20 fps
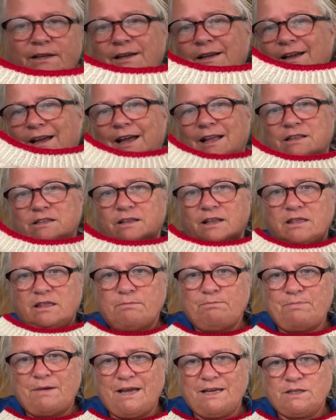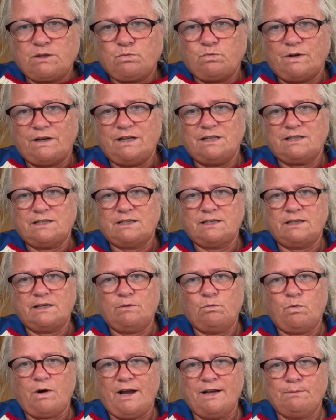It's not the best when it's a
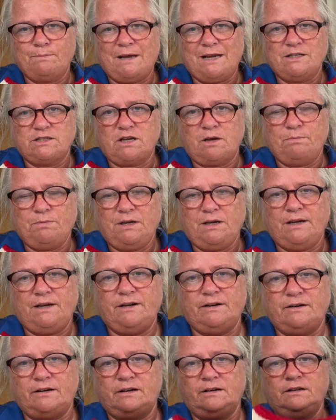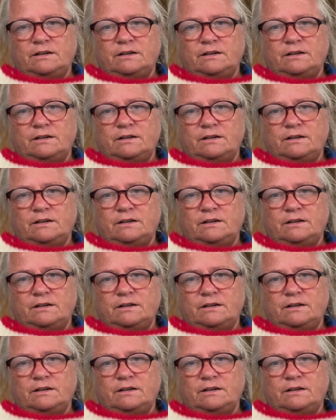white base up here.